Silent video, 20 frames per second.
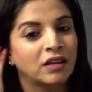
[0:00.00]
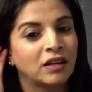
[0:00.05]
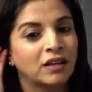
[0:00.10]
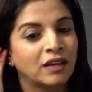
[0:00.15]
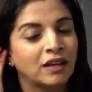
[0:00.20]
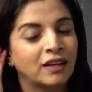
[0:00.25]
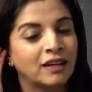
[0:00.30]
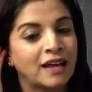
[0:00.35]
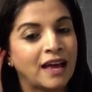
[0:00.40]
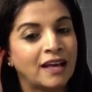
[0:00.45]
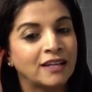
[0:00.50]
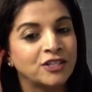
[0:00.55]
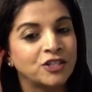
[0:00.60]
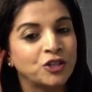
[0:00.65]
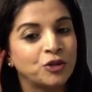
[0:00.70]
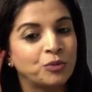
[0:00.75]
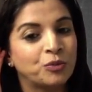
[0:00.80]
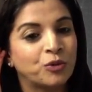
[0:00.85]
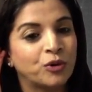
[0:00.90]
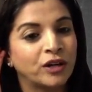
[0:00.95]
And as you
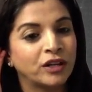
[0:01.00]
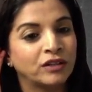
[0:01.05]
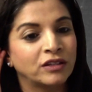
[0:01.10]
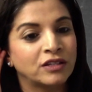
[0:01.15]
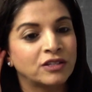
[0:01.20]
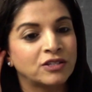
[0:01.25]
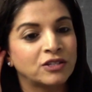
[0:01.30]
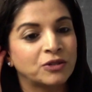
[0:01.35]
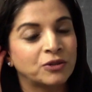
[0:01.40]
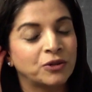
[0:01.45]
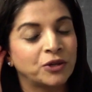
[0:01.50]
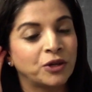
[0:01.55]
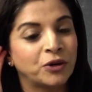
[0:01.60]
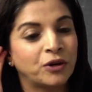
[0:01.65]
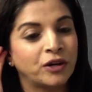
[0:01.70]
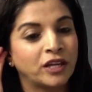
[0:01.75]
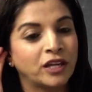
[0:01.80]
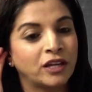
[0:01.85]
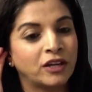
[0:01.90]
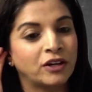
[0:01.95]
bring this to your
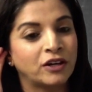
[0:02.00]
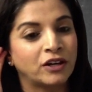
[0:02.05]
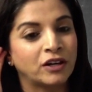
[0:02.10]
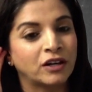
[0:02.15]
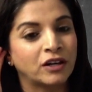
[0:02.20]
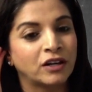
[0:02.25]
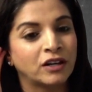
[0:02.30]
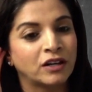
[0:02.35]
ear,